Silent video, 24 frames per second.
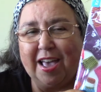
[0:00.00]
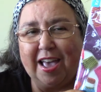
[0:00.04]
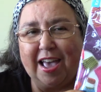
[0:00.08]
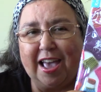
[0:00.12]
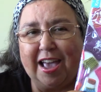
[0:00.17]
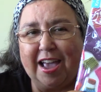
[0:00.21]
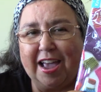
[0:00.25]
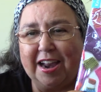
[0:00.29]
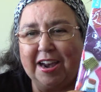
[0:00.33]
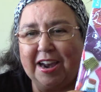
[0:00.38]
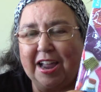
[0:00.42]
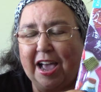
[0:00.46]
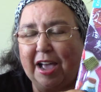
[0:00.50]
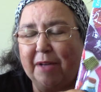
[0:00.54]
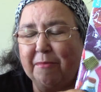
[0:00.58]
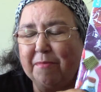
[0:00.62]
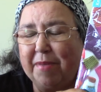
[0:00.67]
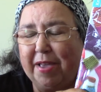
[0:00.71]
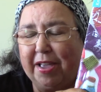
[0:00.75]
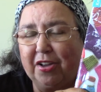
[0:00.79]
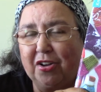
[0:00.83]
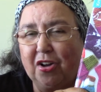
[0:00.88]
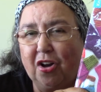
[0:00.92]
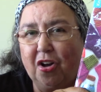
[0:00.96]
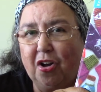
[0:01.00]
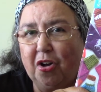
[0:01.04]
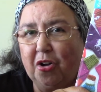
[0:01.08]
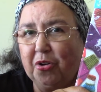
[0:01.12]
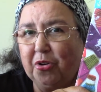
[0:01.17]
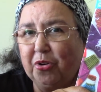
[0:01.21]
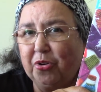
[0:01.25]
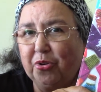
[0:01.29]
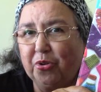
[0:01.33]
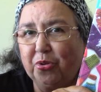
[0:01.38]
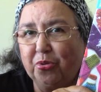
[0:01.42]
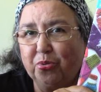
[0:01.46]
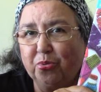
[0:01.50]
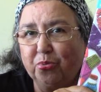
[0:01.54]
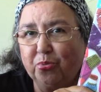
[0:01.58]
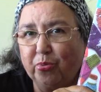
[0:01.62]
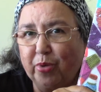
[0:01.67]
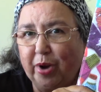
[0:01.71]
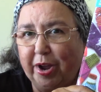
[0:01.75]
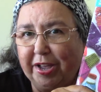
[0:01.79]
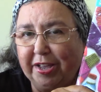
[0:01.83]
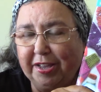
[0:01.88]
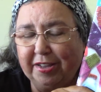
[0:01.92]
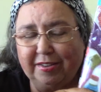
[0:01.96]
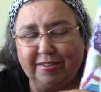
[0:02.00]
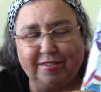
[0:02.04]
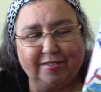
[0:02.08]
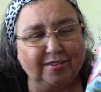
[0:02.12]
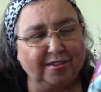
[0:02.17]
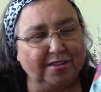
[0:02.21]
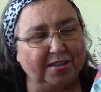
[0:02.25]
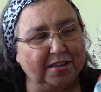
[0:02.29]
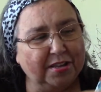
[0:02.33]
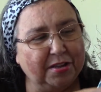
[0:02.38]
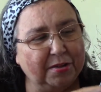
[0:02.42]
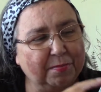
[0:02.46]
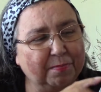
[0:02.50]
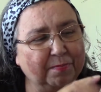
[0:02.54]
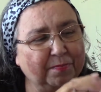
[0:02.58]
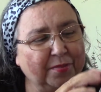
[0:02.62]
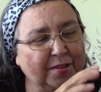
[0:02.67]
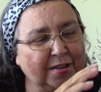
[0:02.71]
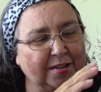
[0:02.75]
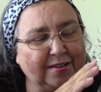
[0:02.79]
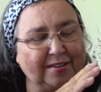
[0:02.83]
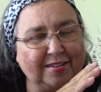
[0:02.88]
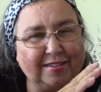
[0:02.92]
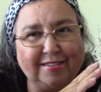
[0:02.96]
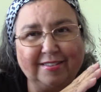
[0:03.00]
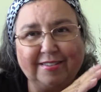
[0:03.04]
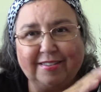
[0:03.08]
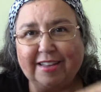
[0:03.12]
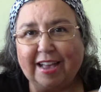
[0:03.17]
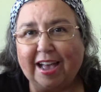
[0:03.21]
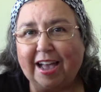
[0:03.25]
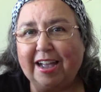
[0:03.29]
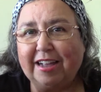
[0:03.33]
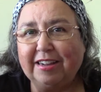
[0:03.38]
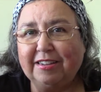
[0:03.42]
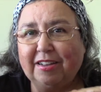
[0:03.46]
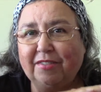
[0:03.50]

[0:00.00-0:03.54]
and I make all crazy designs.